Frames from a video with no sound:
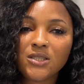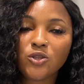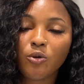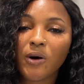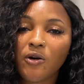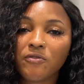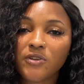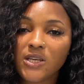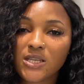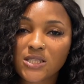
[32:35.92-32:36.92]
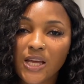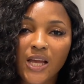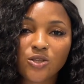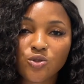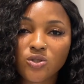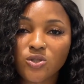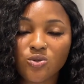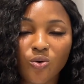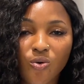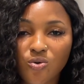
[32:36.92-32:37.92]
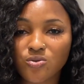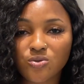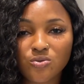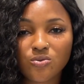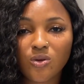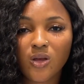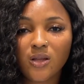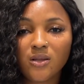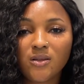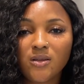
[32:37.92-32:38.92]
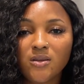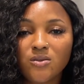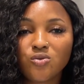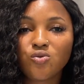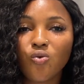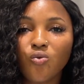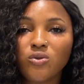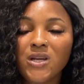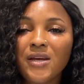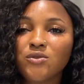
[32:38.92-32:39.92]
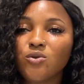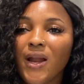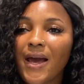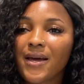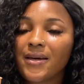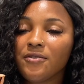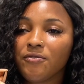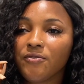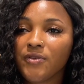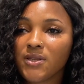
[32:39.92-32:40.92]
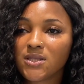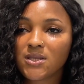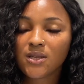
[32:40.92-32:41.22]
number of years that you are studying your course. So there is no like a fixed